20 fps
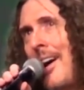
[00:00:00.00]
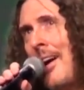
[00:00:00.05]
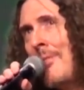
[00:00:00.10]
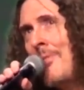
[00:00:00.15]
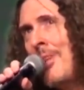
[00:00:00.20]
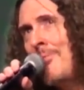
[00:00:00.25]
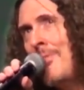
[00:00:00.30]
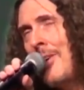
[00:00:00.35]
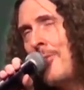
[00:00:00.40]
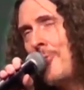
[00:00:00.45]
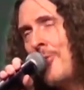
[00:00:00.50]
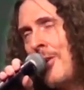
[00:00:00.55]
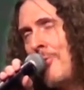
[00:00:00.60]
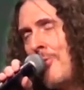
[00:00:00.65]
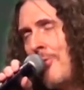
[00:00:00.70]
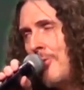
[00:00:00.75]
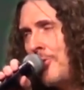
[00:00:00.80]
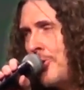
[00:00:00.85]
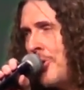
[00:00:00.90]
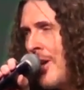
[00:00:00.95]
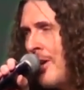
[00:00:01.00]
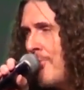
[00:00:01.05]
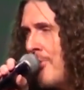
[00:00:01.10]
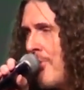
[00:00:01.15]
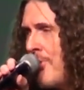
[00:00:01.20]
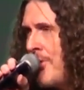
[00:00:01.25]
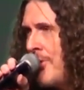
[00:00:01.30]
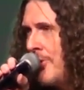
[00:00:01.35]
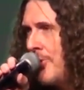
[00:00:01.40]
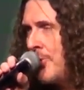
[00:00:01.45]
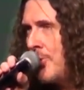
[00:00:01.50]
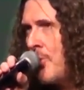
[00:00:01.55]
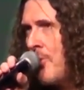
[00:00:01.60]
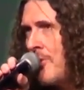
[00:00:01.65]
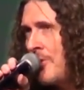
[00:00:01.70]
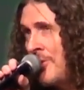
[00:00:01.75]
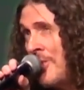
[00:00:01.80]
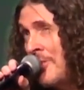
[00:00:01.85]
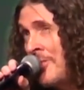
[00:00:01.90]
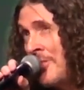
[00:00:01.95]
I met my drummer, John Dramita
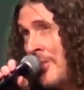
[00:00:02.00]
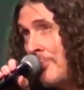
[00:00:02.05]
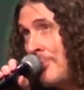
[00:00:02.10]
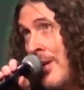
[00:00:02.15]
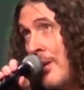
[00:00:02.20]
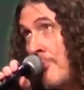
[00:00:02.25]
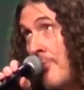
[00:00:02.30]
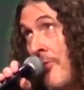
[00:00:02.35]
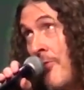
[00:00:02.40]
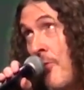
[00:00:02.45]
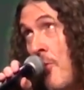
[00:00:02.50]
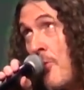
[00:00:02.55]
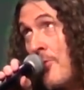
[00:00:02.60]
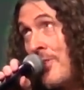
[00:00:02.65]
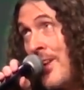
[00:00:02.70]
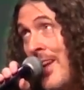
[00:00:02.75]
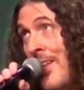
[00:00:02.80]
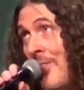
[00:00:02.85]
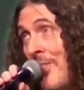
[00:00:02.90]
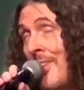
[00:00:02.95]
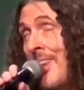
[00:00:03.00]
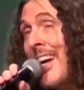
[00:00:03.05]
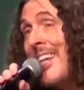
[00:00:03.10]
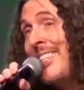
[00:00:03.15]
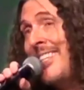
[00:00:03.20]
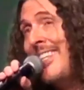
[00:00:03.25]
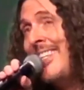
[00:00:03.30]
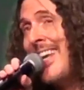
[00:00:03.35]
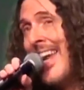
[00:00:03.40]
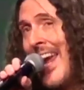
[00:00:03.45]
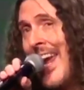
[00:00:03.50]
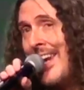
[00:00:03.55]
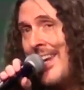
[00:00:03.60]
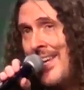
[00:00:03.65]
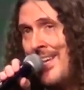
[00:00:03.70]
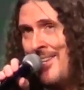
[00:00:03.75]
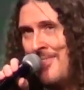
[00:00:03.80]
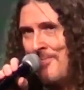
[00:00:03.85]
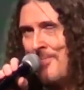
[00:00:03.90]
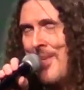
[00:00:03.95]
Schwartz, on September fourteenth, nineteen
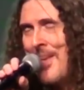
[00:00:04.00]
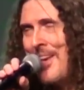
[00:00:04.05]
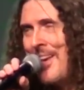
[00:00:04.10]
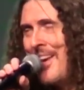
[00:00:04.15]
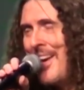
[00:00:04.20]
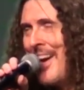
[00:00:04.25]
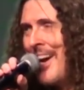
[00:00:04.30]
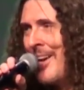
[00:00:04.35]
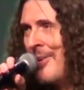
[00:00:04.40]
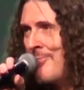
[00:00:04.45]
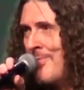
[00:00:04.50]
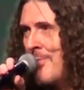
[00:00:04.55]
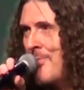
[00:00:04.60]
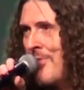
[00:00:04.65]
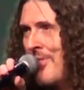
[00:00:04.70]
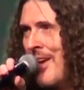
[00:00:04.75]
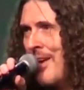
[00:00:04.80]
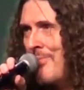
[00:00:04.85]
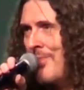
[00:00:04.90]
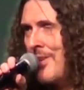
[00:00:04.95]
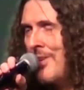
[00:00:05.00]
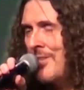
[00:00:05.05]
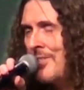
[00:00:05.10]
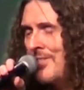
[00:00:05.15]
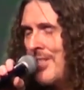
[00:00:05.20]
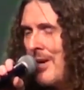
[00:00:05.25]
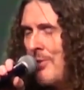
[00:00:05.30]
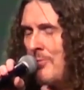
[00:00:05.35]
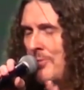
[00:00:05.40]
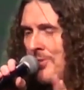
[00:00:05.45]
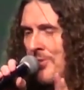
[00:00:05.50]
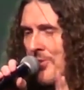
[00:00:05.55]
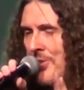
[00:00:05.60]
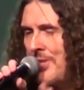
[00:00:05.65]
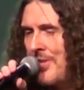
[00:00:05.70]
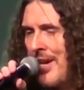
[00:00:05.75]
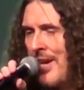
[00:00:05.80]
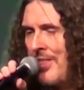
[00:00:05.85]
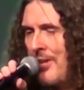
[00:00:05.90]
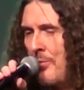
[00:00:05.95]
eighty. And I remember that because that was
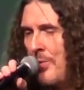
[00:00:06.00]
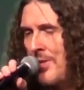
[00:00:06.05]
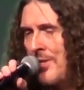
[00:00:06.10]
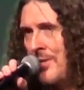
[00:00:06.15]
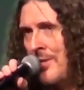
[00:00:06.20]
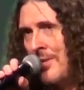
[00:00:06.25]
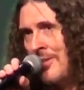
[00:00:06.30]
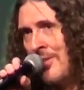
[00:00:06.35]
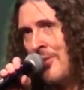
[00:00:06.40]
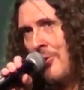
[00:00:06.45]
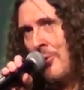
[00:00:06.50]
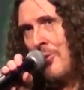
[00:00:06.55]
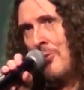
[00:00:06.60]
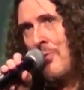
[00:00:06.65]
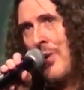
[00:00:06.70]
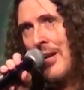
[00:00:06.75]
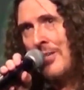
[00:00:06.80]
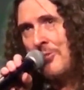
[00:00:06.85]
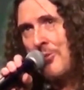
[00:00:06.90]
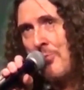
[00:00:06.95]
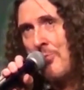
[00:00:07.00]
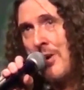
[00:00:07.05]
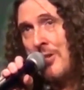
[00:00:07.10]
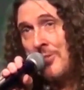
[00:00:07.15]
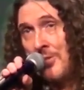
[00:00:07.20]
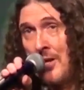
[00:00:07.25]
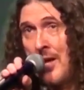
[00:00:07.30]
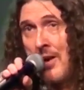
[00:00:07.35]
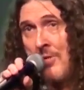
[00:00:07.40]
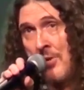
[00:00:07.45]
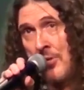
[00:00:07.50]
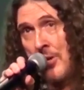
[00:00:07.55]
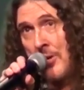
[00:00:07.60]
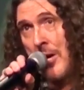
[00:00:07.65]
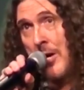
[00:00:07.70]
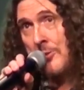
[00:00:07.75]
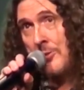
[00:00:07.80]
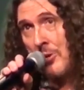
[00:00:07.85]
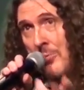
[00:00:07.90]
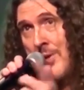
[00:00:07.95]
the day that we did Another One Rides the Bus live on
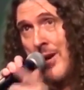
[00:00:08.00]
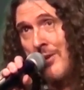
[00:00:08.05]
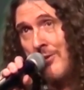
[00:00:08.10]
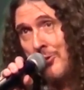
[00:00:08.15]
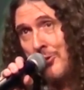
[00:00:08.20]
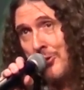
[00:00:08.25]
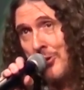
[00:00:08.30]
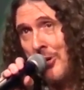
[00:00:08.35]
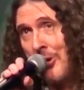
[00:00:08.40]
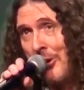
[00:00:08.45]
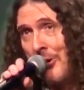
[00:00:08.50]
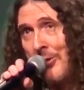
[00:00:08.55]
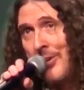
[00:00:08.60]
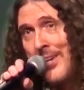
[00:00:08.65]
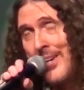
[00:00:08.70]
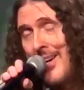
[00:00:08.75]
the Doctor Demento show.